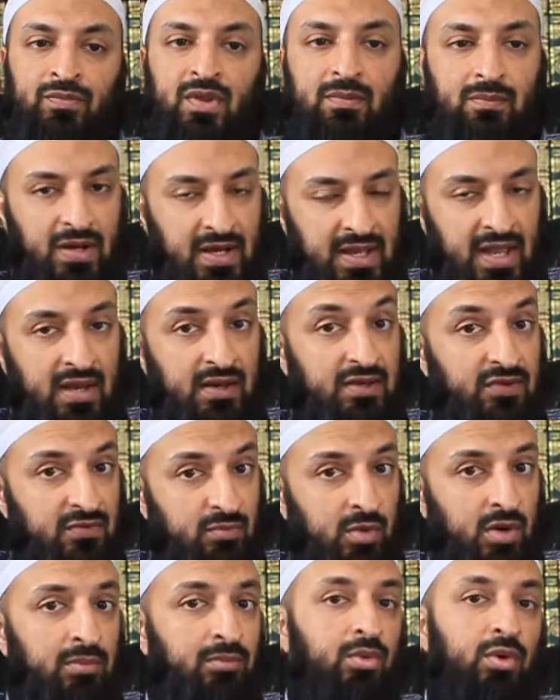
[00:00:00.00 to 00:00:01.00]
But again, it's
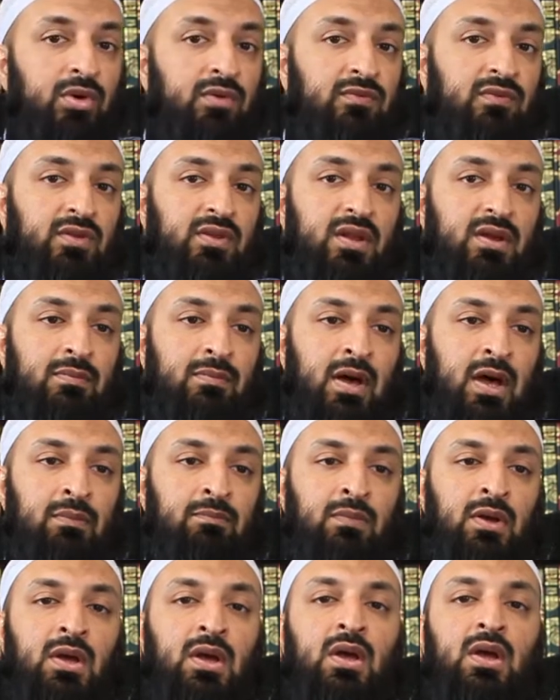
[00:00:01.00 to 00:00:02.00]
more important for the imam,
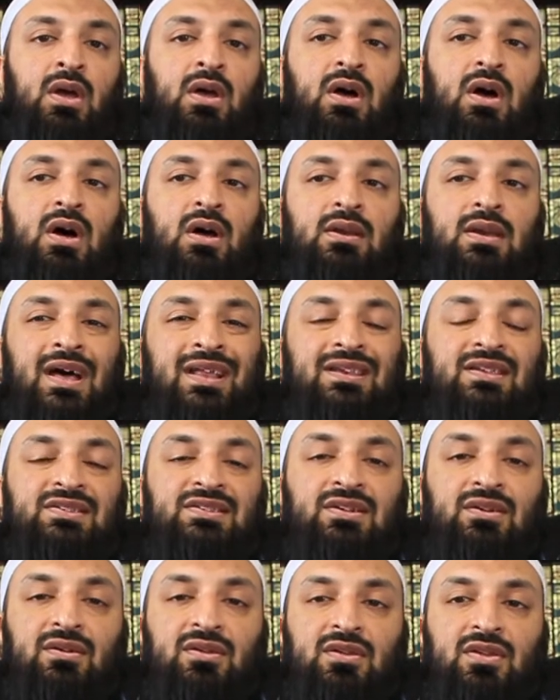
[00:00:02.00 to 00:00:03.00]
not
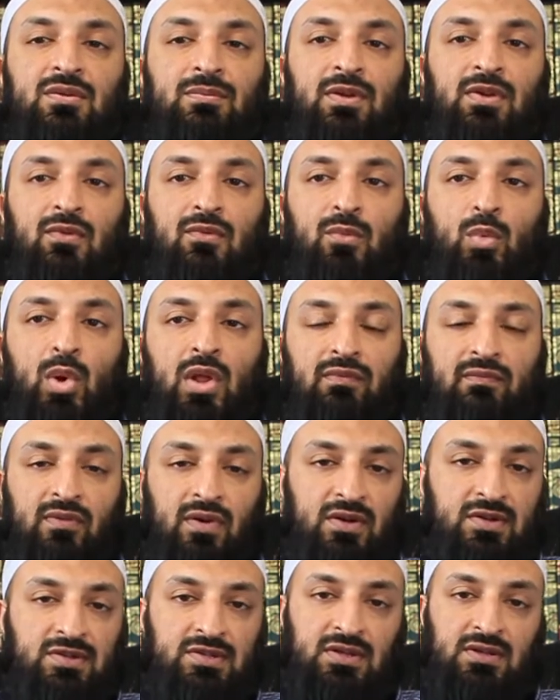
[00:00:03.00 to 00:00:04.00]
necessarily to be
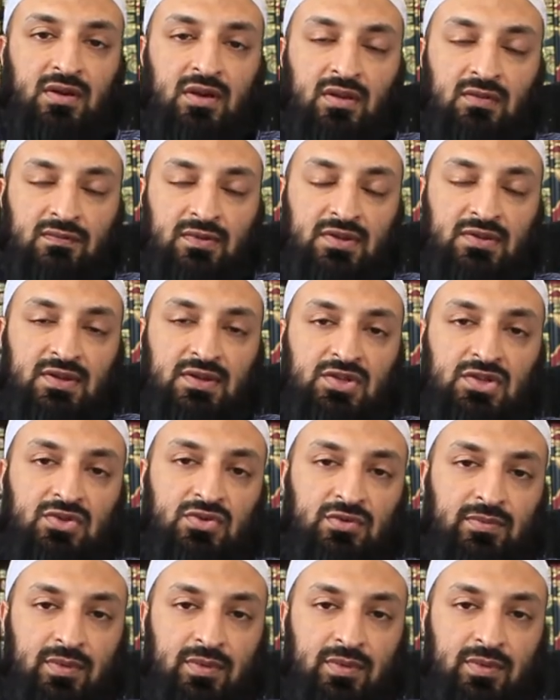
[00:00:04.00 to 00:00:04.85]
well-versed in all of these issues,